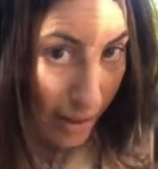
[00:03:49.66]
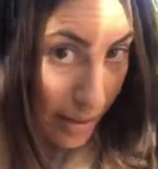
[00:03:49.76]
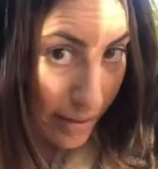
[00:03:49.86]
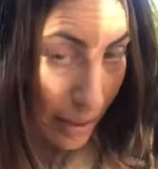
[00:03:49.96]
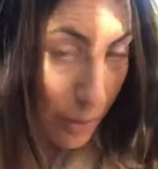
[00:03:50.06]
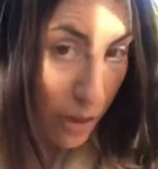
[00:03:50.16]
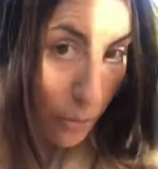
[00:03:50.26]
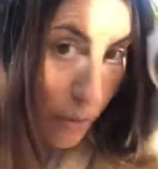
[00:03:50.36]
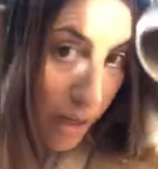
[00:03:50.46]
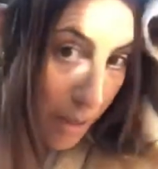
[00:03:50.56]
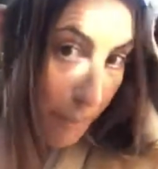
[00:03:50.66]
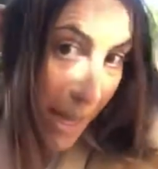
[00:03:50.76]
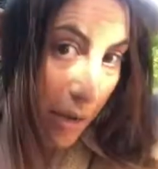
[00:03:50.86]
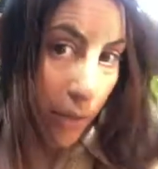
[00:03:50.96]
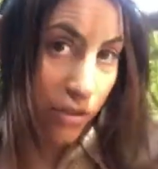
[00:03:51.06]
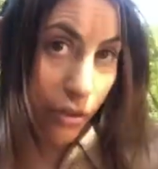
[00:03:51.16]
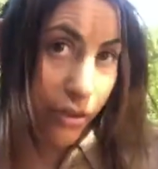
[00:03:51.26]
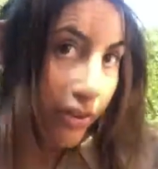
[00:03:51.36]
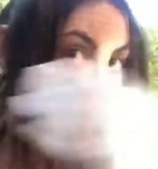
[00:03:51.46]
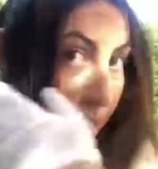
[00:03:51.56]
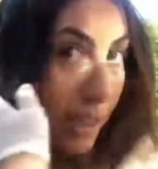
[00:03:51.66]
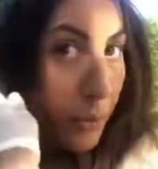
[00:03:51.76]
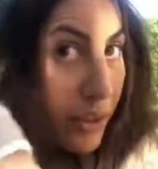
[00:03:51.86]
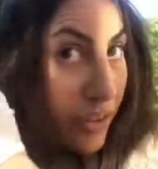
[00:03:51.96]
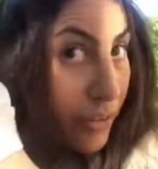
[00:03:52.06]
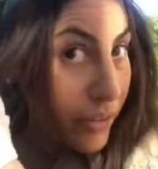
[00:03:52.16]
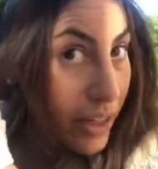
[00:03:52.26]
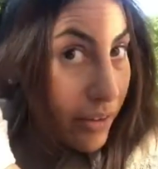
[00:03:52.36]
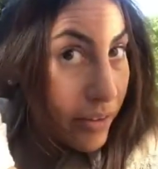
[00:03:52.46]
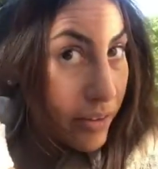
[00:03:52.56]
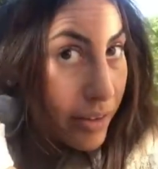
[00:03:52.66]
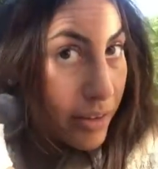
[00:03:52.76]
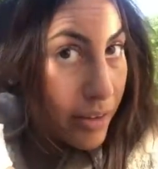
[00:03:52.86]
Now we're going to work backwards on this side like we did on the other side.